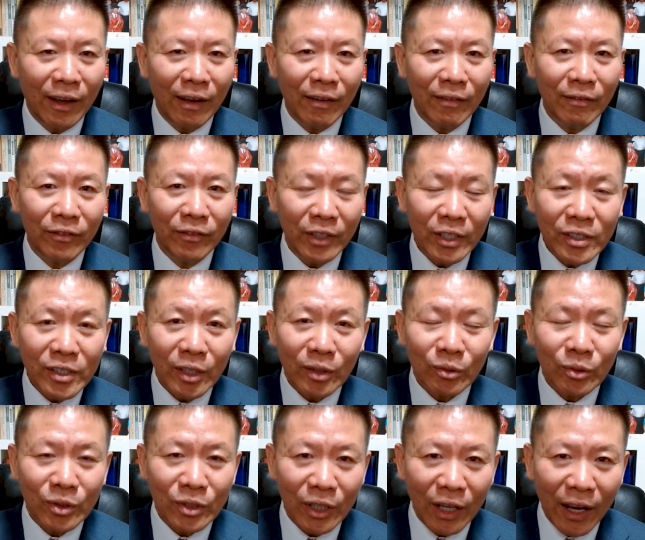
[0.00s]
visit to
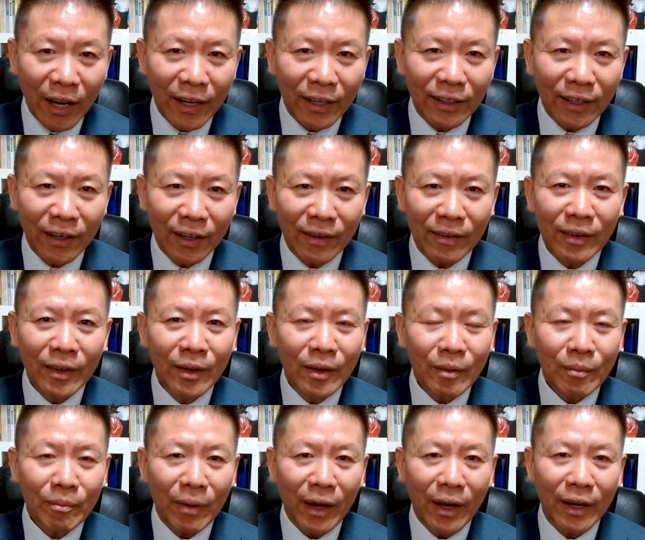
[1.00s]
China
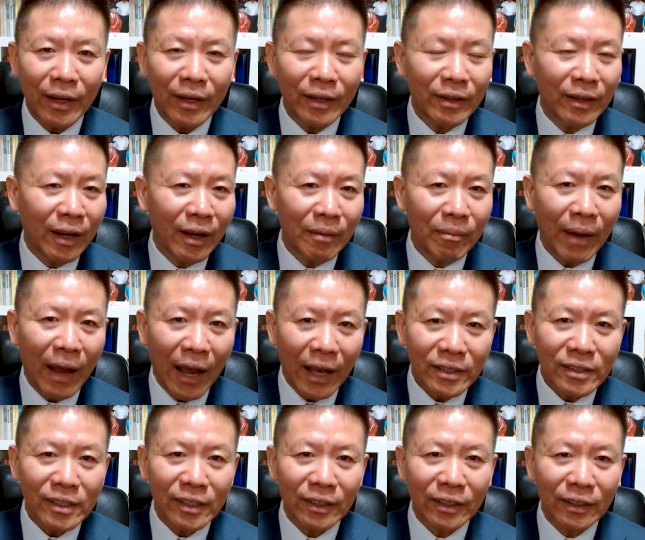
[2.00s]
by
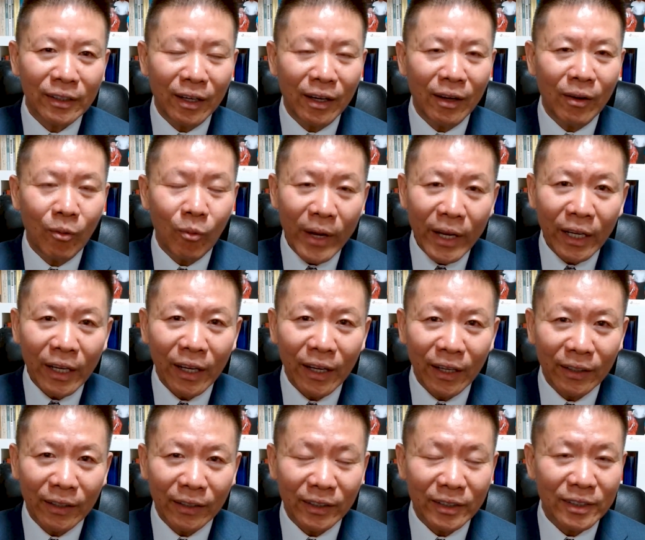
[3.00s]
passing a
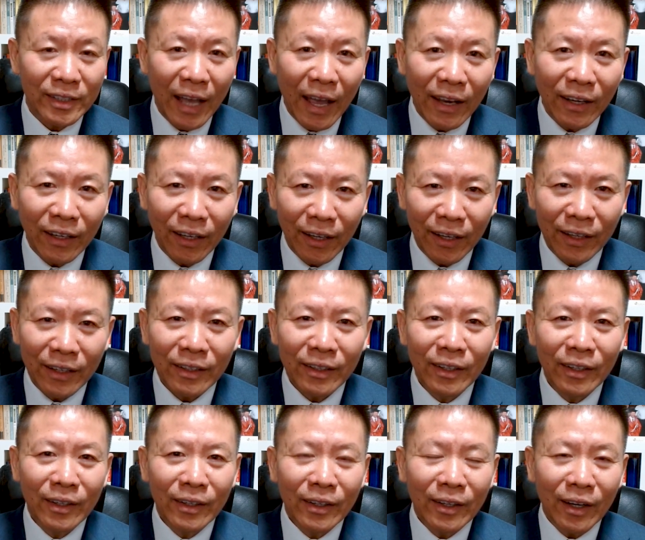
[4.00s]
weekend, a Sunday,
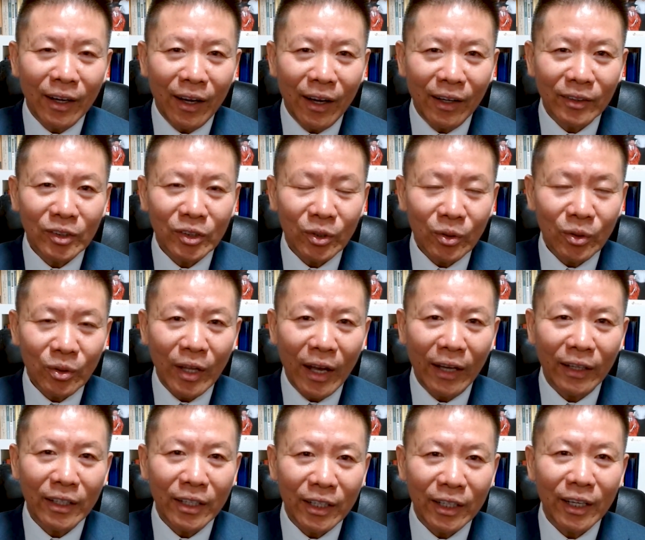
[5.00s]
so
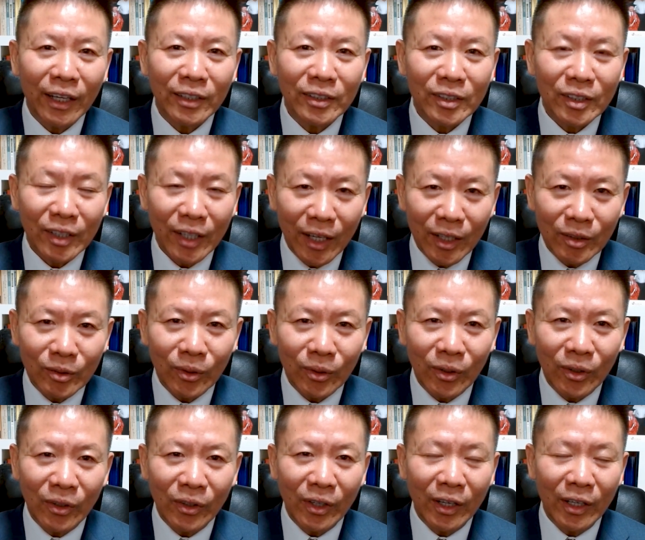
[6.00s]
that he can
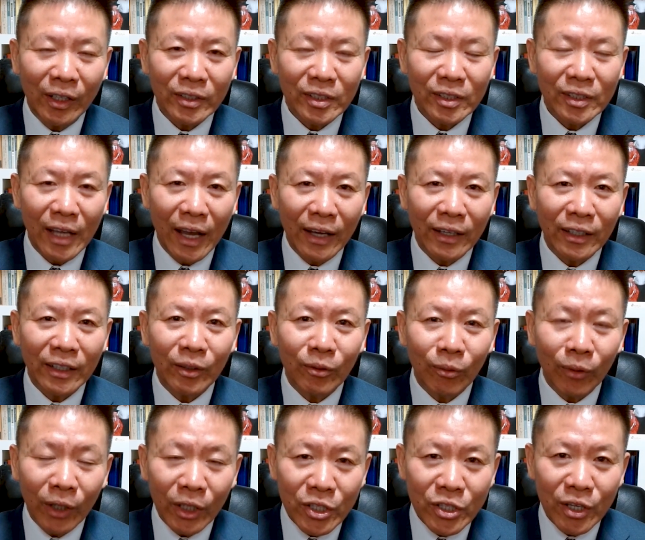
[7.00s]
schedule a Sunday
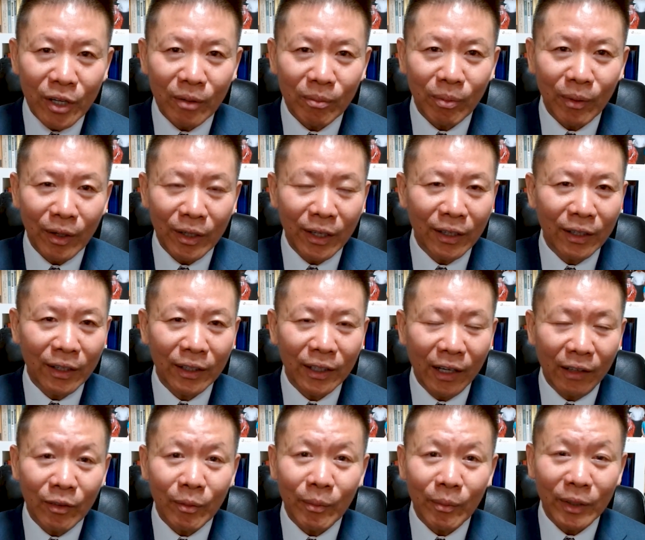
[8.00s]
worship in a
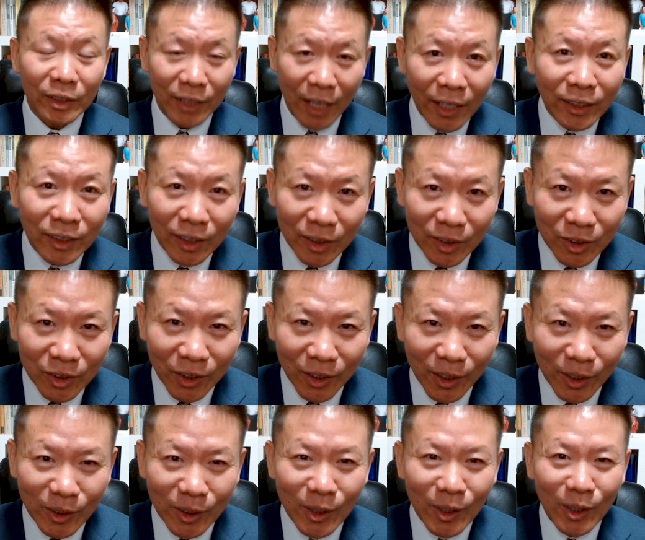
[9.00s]
government-sanctioned
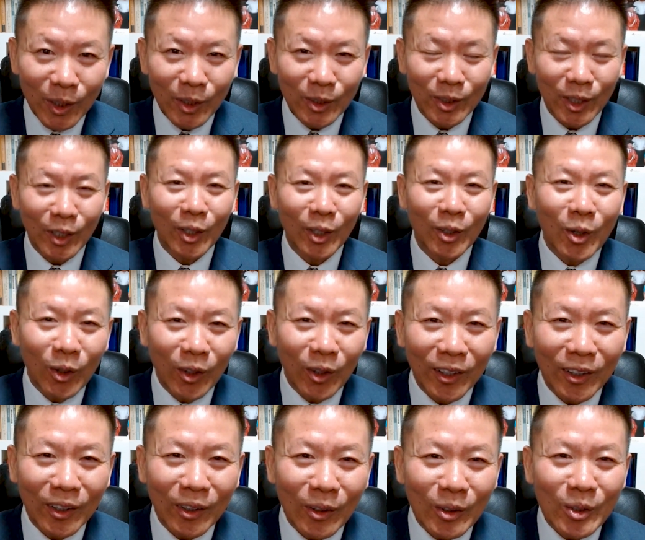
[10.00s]
church. He said he
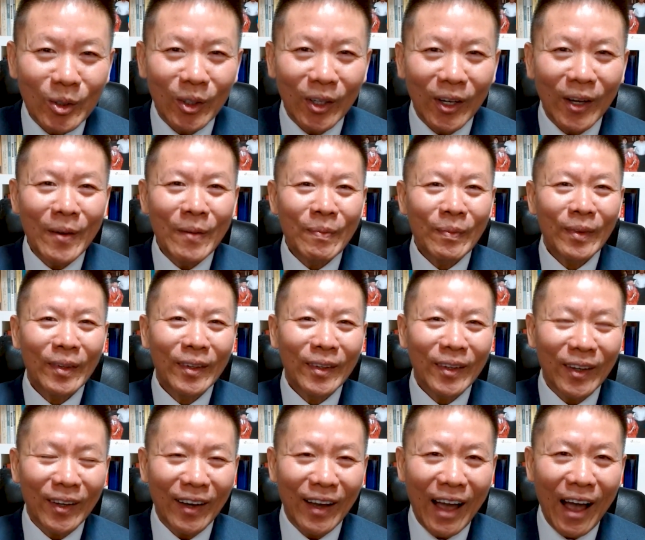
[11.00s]
couldn't go to
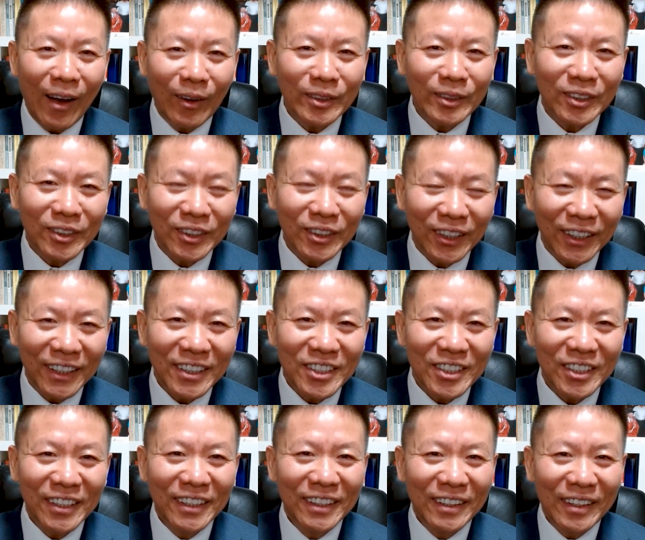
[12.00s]
a house
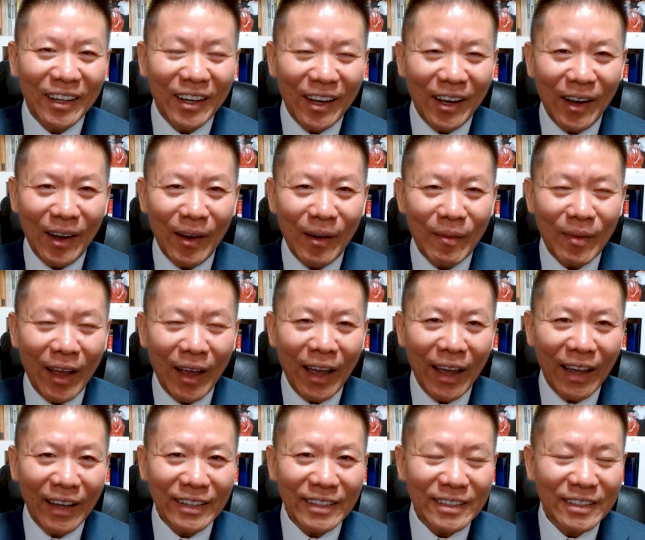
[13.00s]
church,
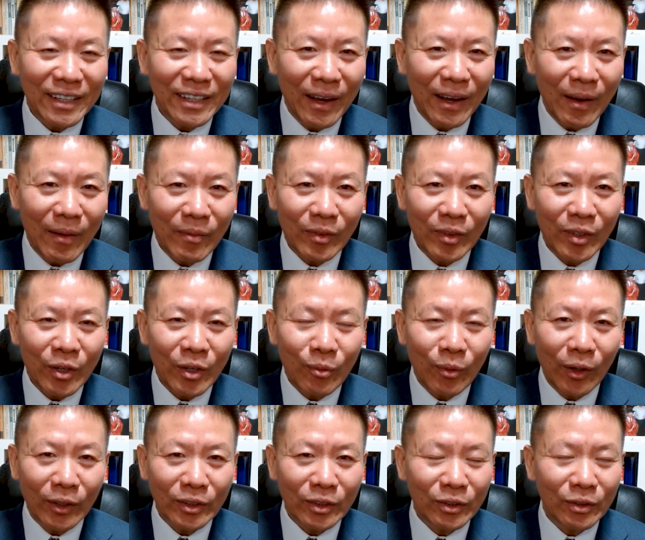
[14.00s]
and he
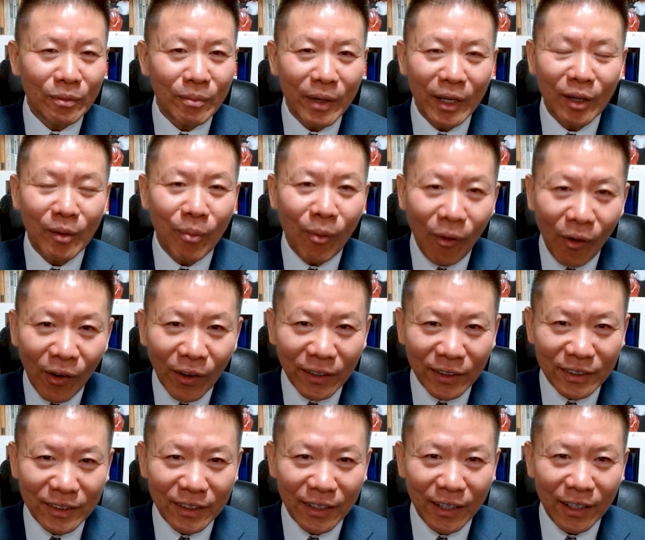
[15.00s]
wants to make a
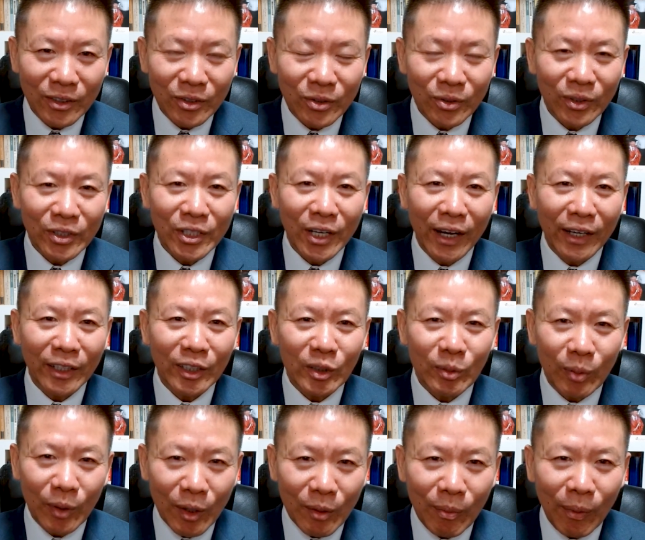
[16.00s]
point to the Chinese
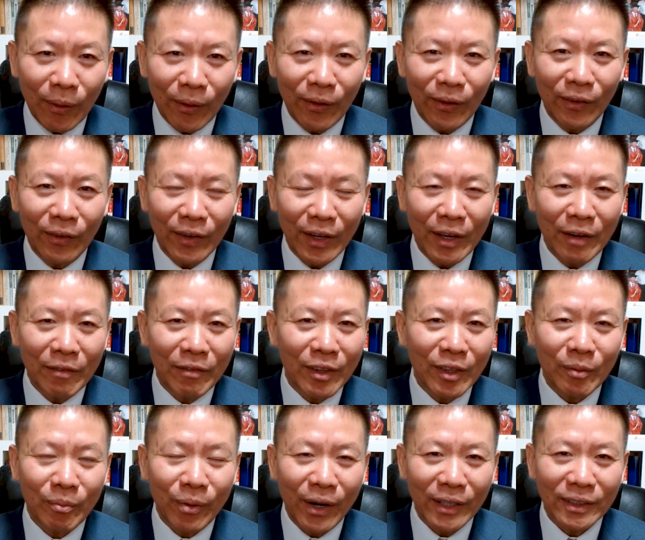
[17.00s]
people. Even the
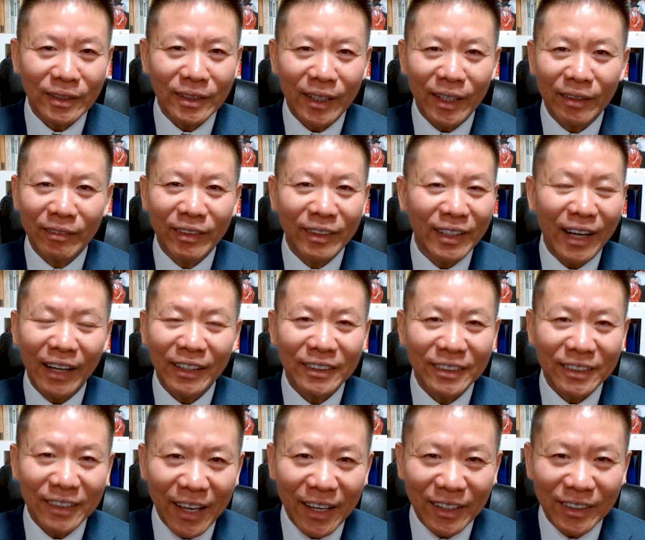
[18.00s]
President of the United
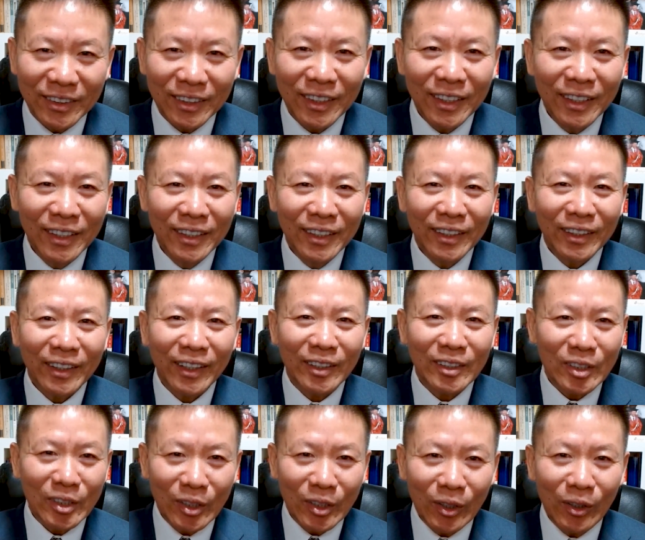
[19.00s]
States can
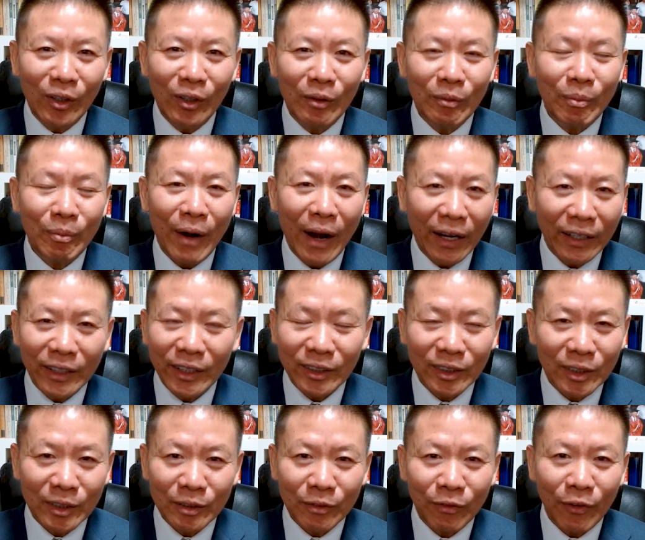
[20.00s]
still
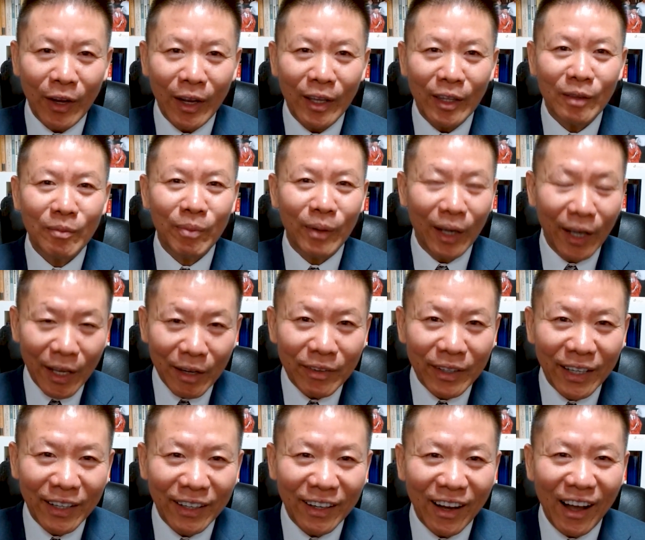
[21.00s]
practice his faith, believe
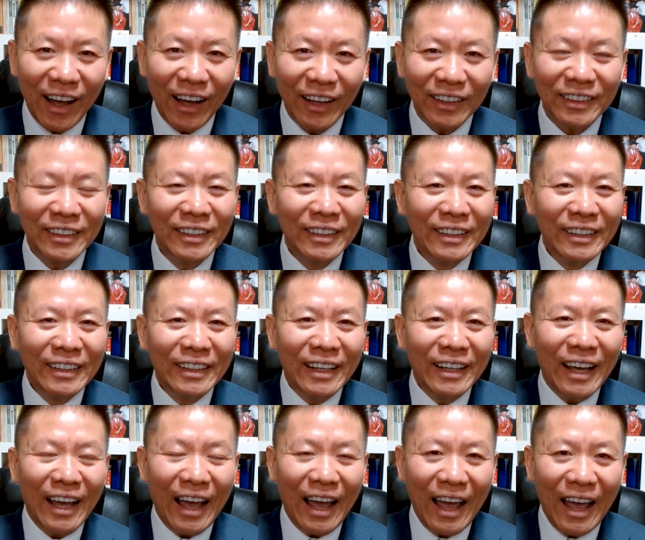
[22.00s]
in God,
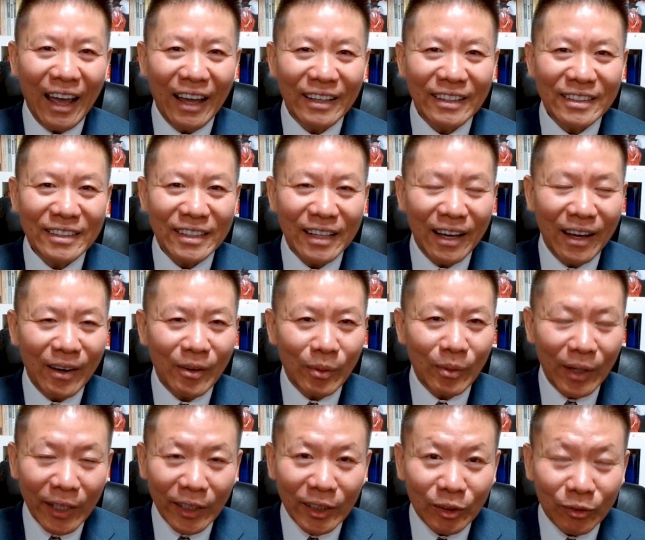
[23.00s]
and
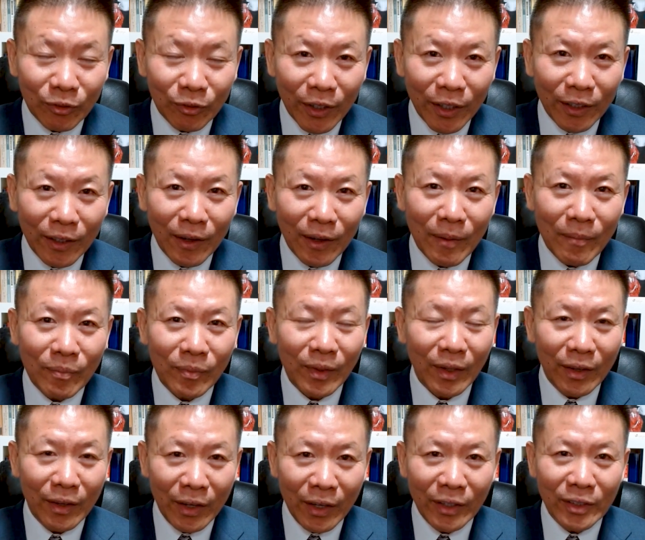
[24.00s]
religious freedom
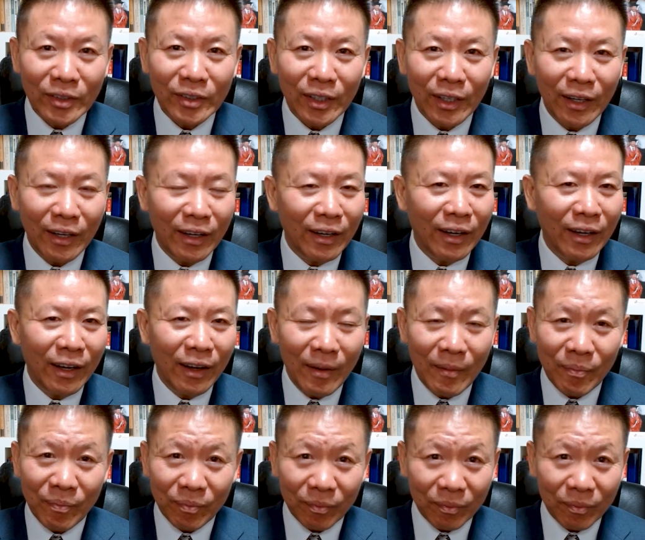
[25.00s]
is an